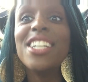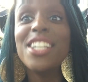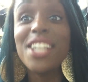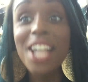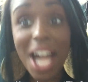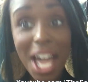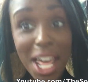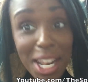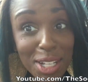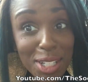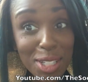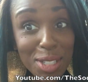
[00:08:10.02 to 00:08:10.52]

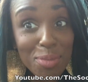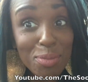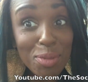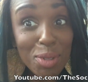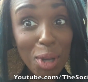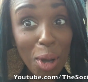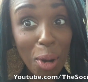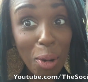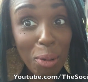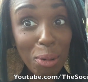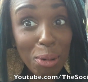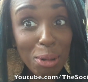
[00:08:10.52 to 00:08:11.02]
got us some
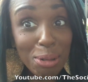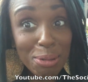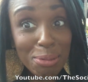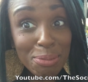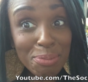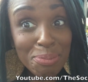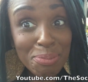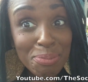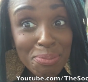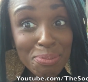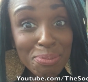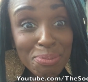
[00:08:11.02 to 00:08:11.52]
Coke.
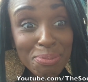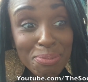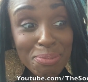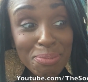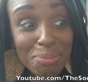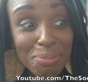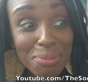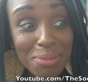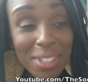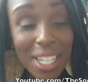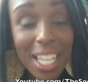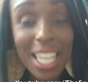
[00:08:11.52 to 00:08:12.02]

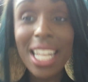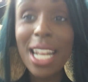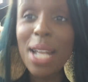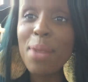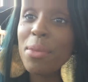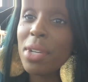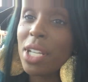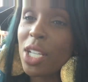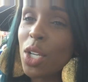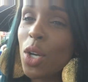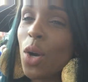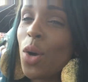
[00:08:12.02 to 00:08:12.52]
And I
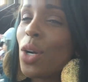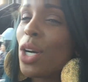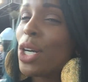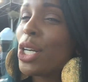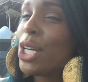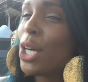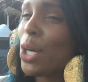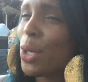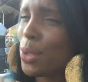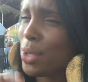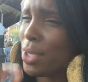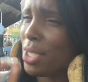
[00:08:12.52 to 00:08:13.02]
mean
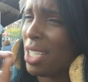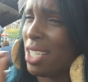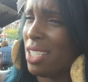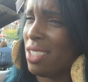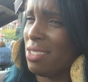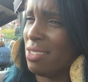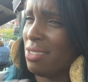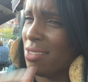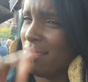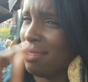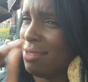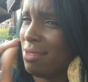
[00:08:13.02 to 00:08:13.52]
Coca-Cola,
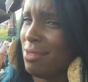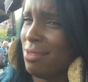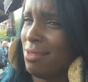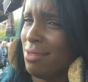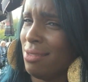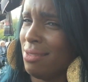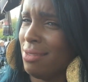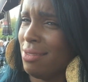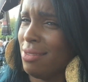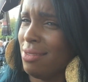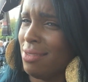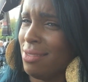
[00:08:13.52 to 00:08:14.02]

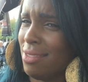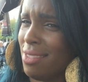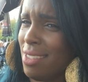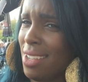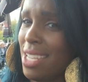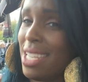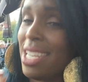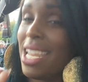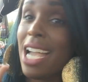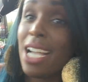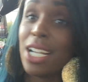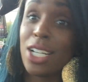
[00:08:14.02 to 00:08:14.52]

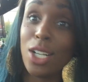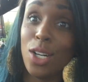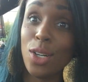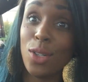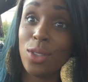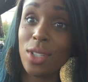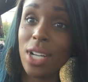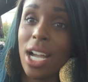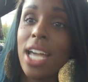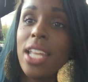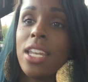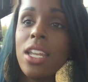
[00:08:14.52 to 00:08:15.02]
not
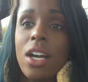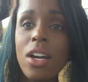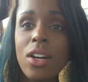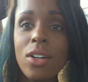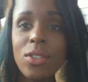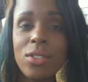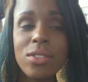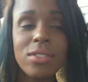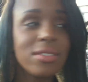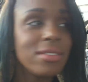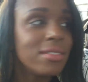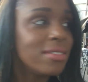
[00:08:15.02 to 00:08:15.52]
Coke. I
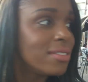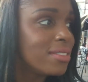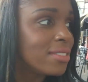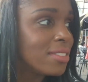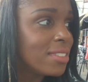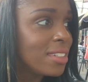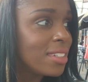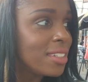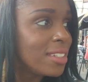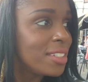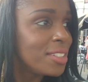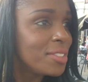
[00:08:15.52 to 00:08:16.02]
know.
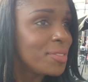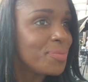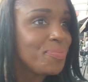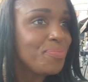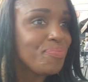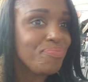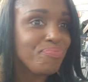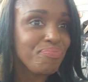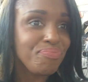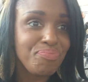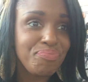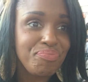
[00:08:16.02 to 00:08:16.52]
You want to
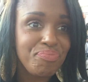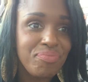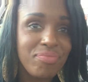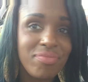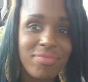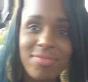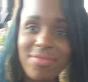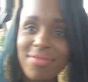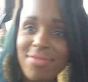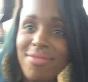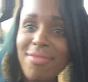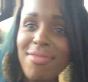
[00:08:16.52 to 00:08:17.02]
show the empty
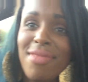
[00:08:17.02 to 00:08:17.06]
bottle?